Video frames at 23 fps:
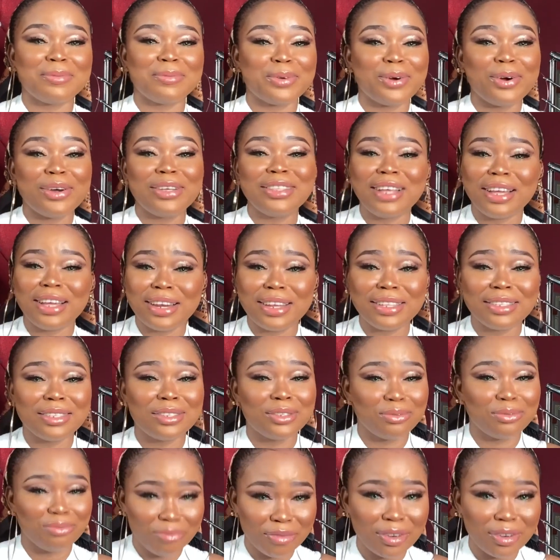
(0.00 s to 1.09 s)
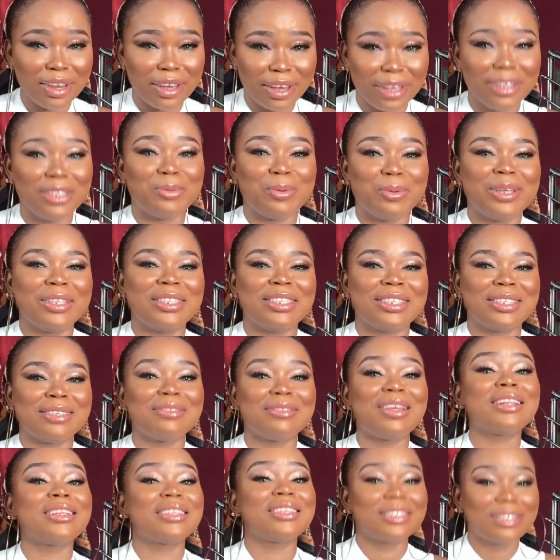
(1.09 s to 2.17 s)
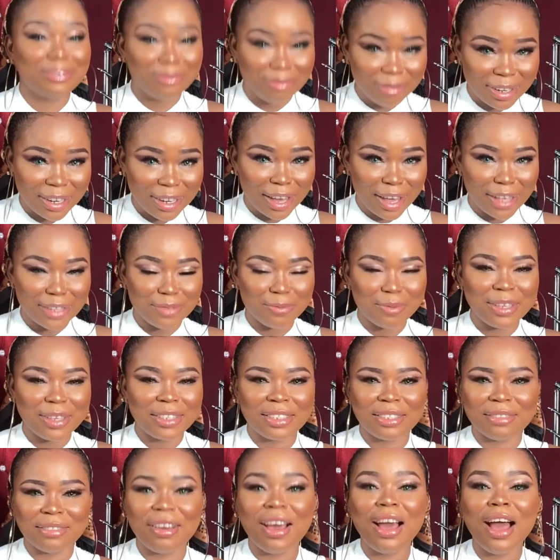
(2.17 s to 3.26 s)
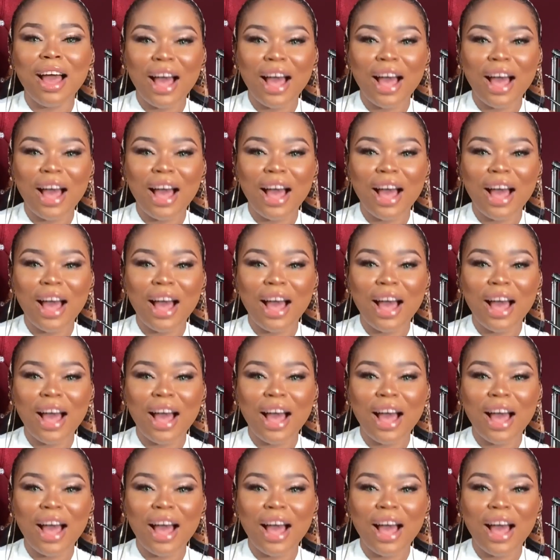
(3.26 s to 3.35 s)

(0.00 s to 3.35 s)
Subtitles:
because internet is really expensive. That is really expensive.